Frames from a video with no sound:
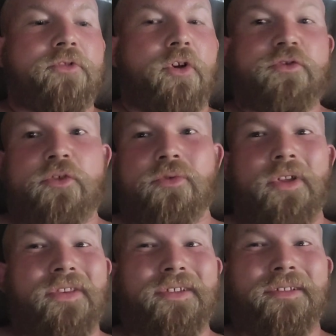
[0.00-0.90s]
It's also
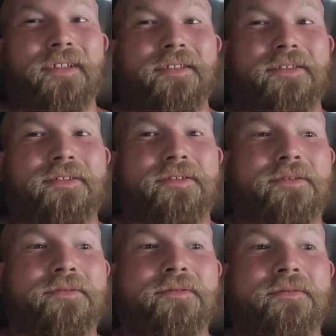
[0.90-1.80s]
nothing
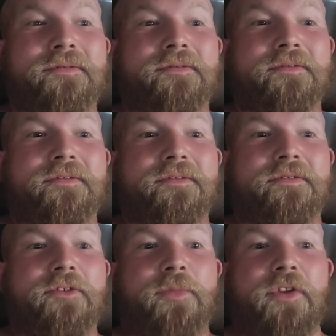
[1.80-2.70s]
that's
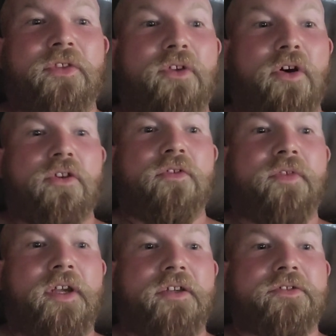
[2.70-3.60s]
to be thought
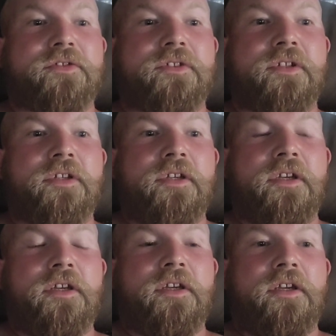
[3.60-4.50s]
of as,
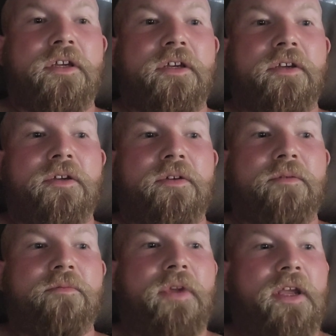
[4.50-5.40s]

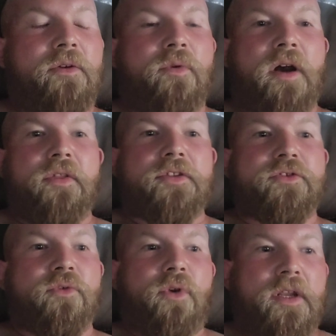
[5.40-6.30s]
man, wow,
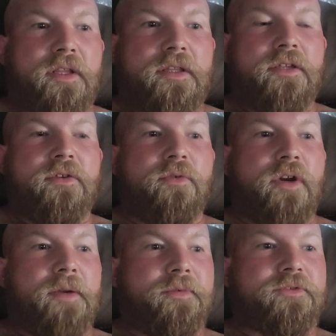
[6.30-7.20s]
that's great that you
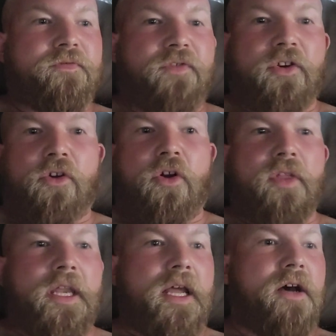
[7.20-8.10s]
were able to figure all
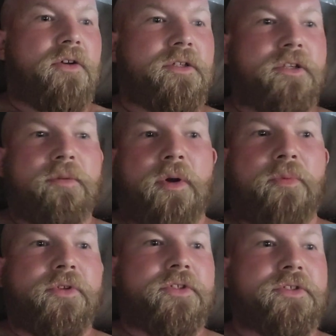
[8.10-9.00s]
that out and come
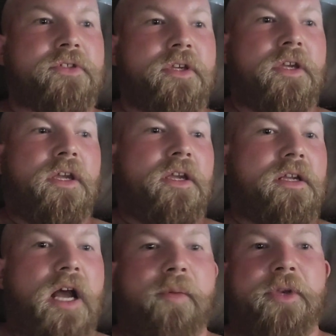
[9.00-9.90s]
up with this
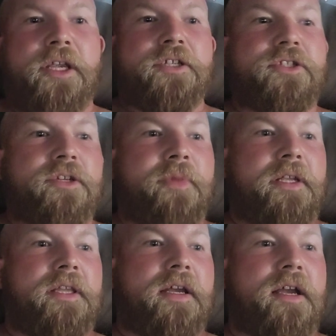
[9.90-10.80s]
combination to
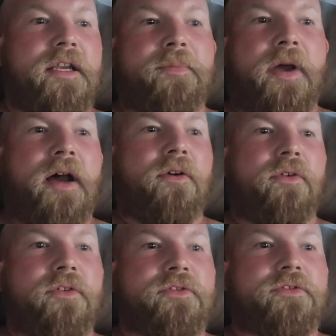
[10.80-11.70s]
make that kind of
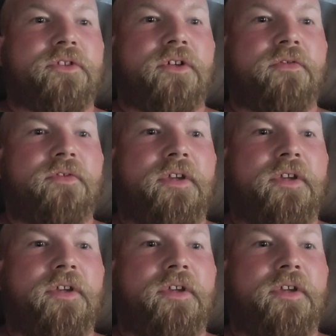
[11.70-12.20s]
power and stuff.